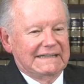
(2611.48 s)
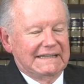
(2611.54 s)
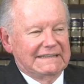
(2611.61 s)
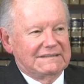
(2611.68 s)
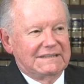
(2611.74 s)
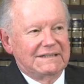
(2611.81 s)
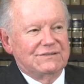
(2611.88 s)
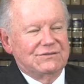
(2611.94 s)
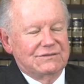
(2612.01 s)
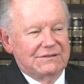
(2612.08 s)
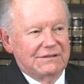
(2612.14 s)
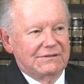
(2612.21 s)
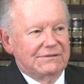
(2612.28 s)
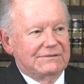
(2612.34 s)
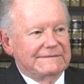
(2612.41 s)
I said, you
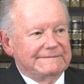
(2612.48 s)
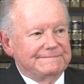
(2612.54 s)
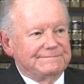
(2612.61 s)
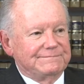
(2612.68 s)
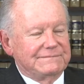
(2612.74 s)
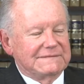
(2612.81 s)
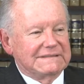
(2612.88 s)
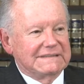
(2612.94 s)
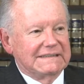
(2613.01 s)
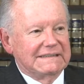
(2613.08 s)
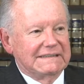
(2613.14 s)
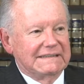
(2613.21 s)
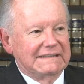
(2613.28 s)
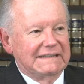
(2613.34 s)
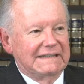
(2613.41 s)
know,
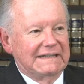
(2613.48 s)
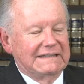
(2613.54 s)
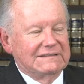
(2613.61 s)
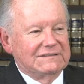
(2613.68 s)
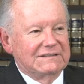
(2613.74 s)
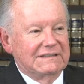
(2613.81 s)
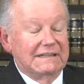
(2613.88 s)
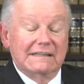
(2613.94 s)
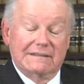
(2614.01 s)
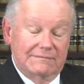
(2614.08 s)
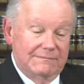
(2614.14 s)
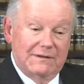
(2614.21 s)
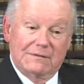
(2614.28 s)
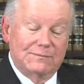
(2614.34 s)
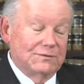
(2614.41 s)
I said,
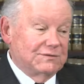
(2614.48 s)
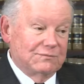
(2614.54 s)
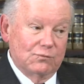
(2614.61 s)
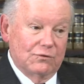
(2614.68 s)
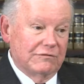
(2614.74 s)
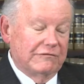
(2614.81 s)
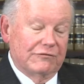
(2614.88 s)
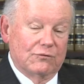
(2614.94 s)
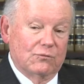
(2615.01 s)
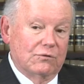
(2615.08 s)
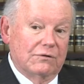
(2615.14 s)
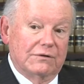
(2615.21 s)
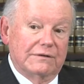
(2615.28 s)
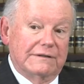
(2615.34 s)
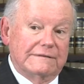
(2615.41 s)
and almost word for
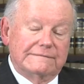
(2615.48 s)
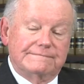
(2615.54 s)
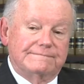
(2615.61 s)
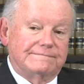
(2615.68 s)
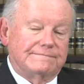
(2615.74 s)
word,